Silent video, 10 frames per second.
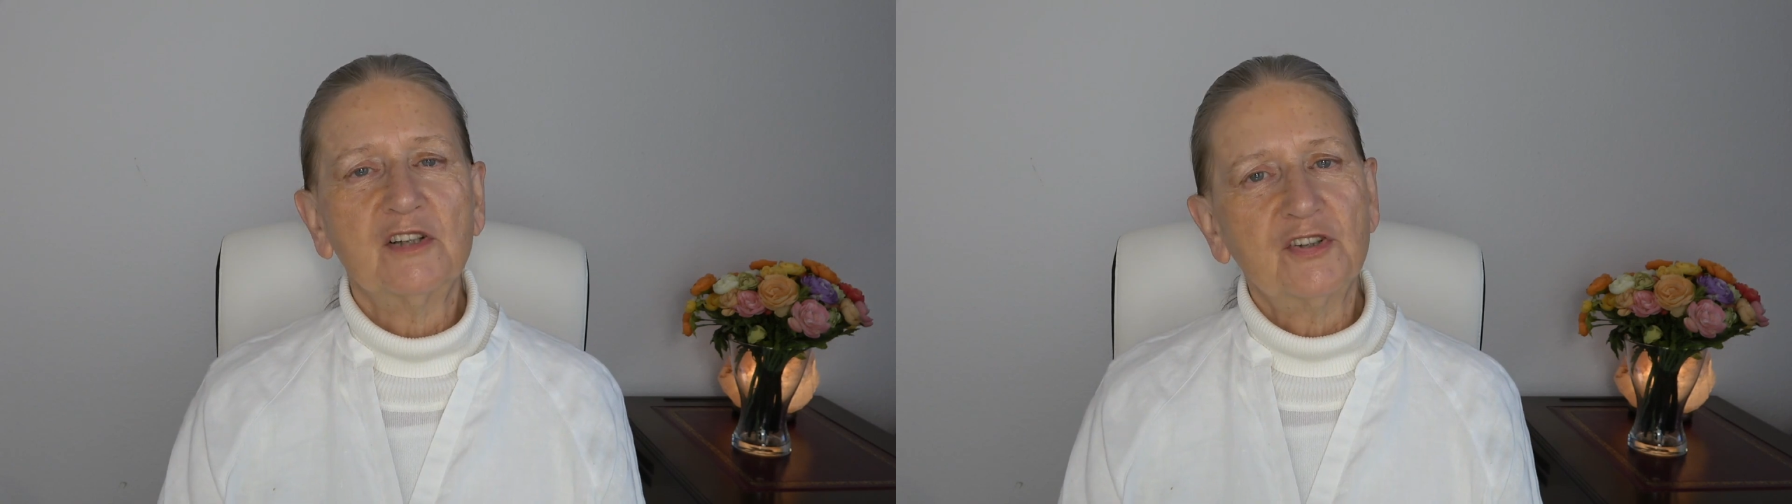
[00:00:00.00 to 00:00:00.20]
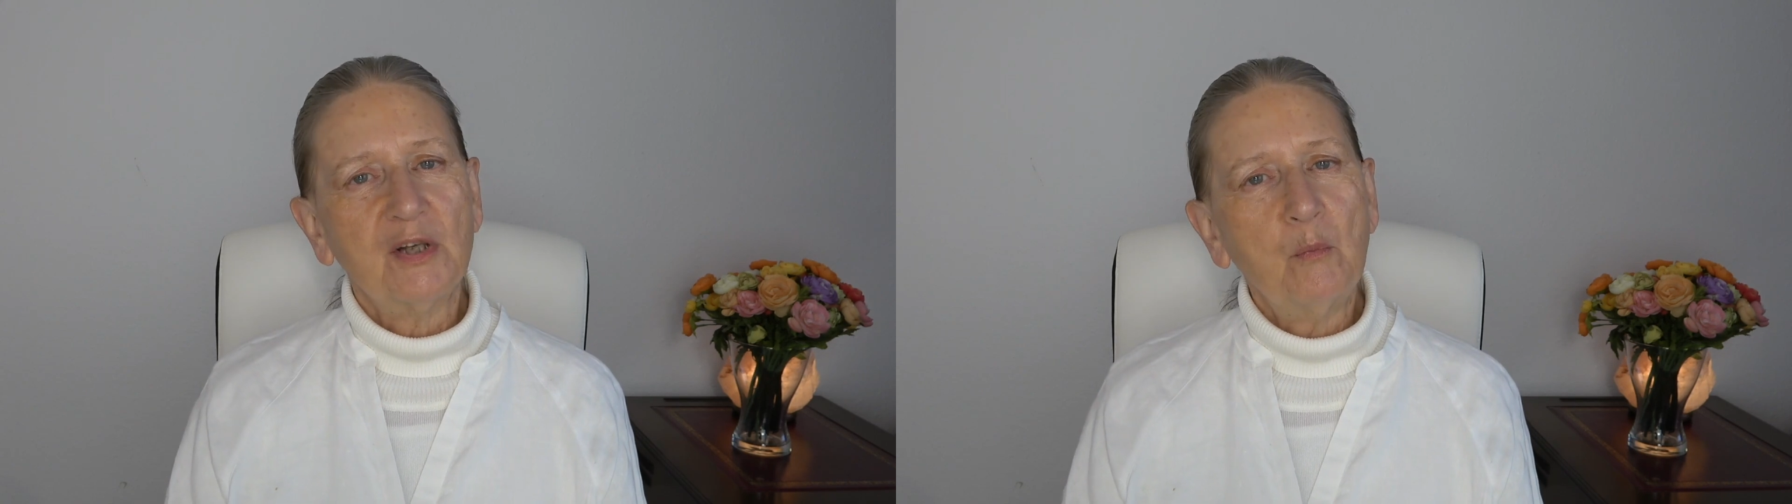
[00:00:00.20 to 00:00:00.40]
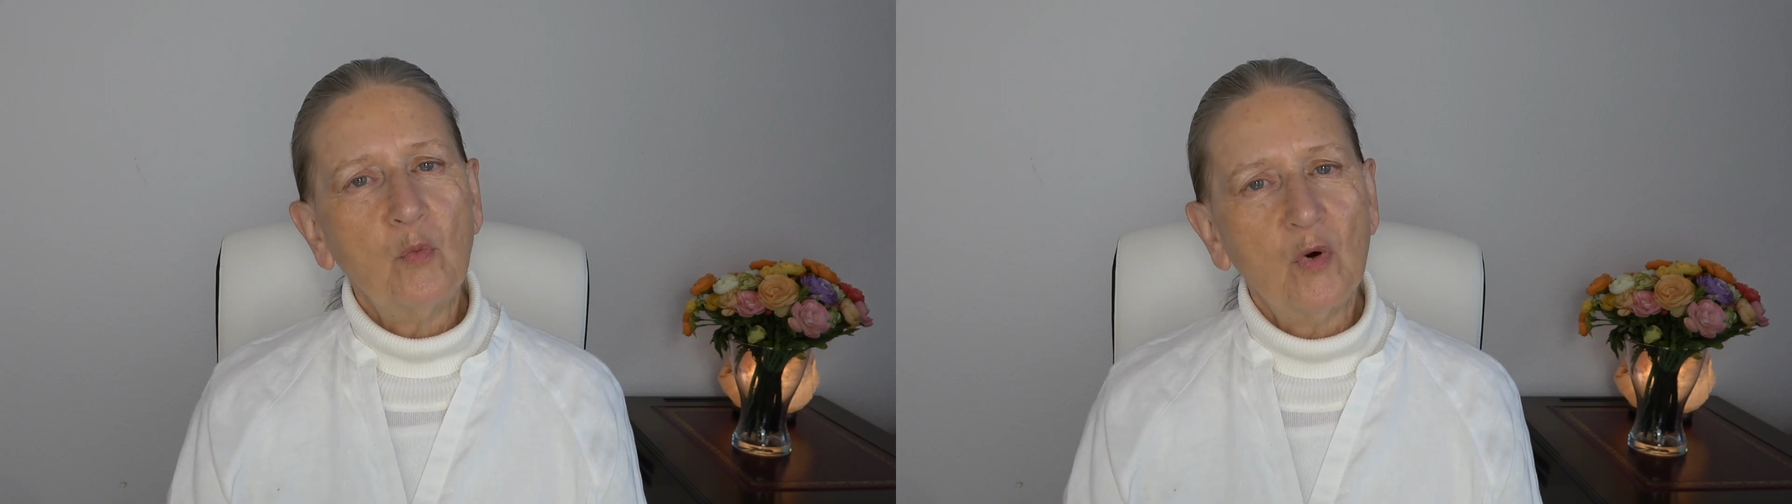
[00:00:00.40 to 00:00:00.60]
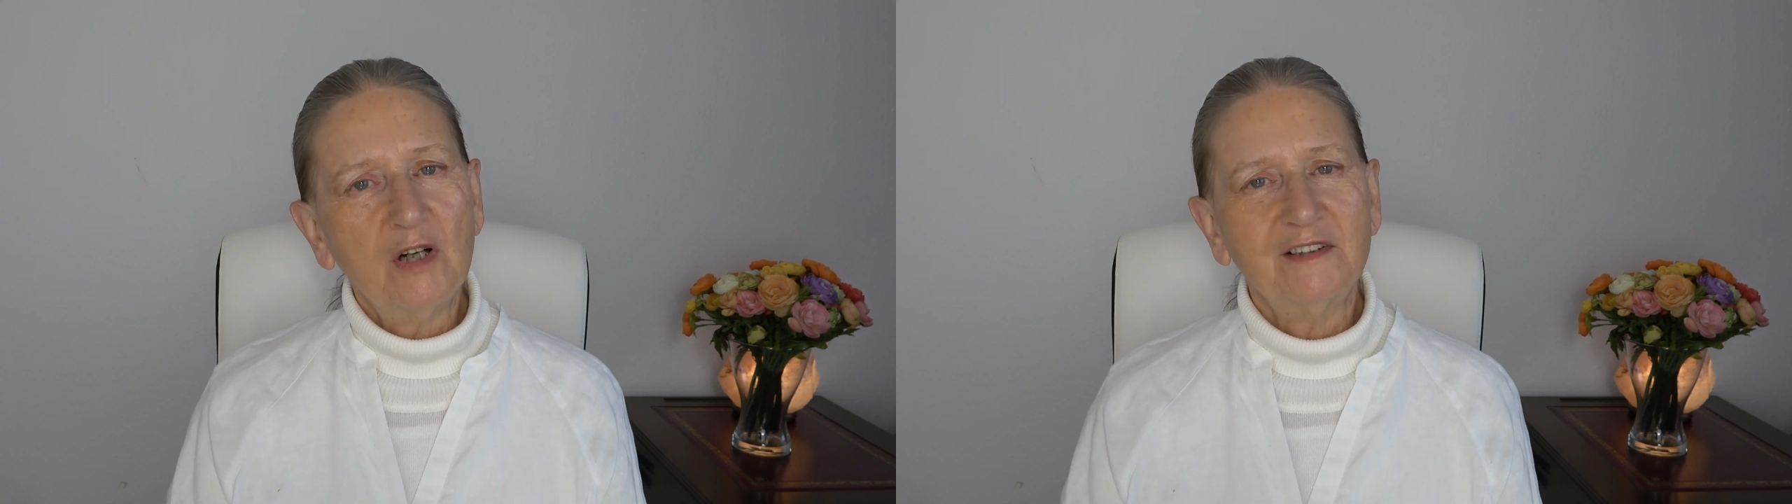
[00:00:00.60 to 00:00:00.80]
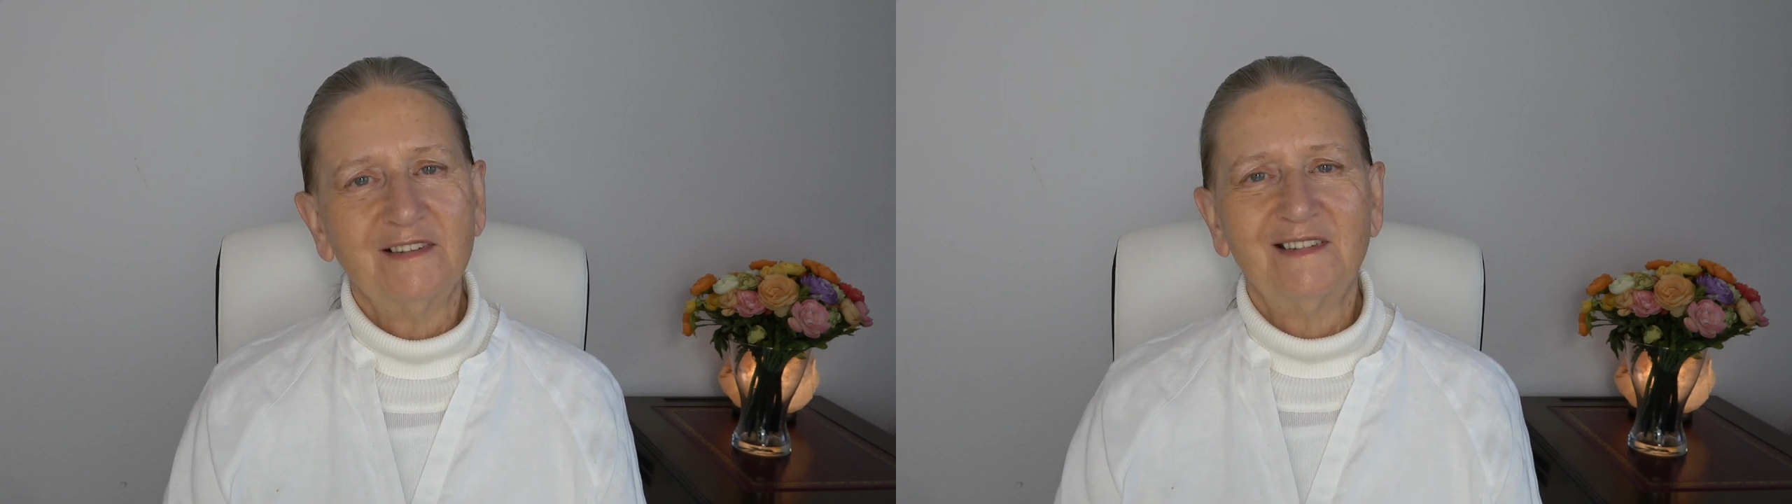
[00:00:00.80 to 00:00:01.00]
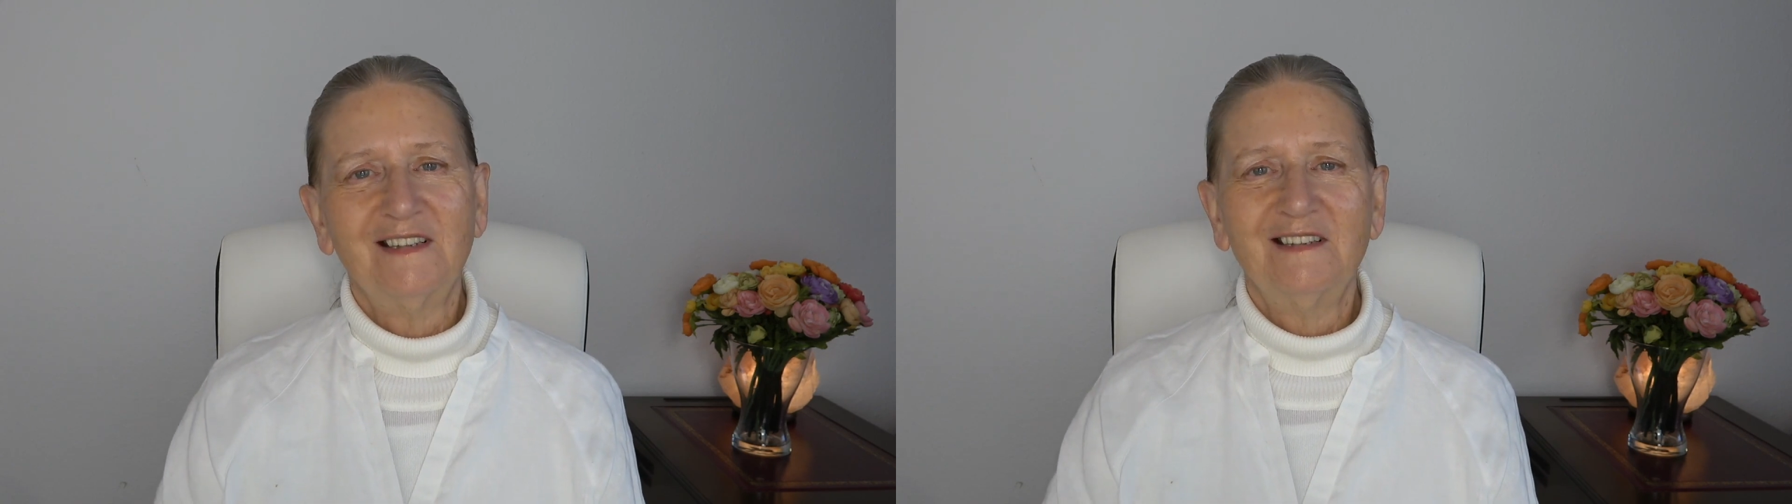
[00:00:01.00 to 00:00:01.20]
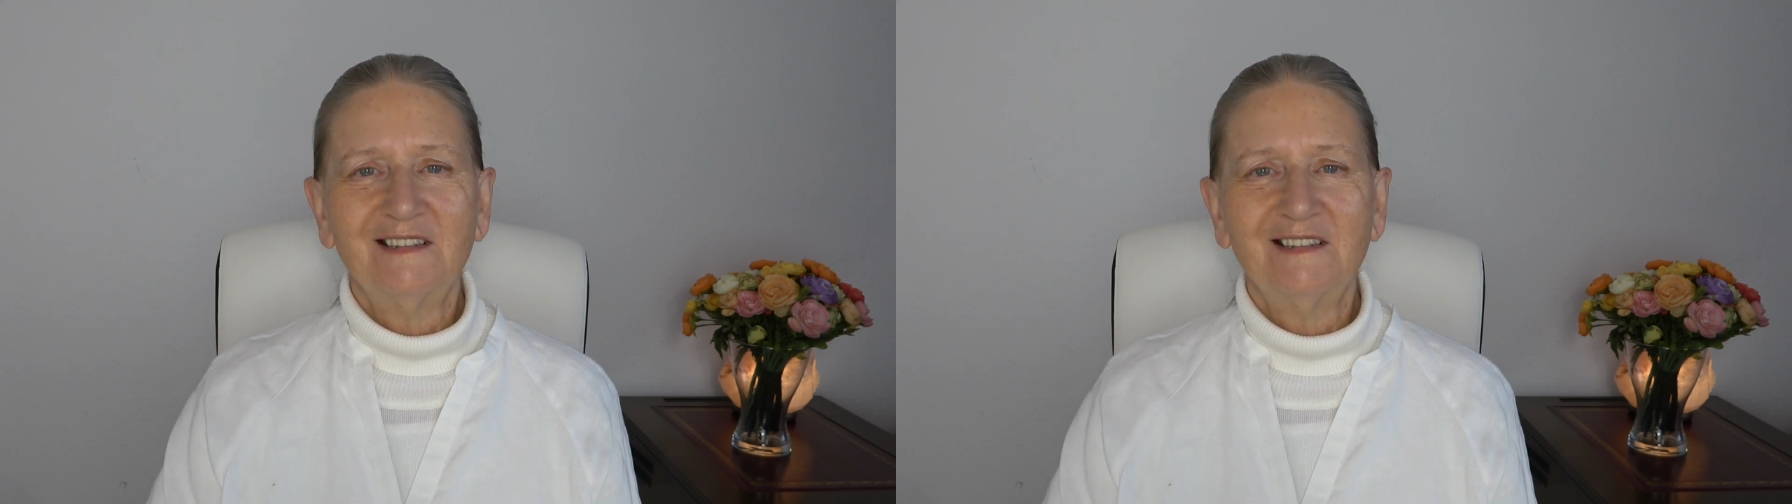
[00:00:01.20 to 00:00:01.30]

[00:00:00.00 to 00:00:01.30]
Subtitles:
someone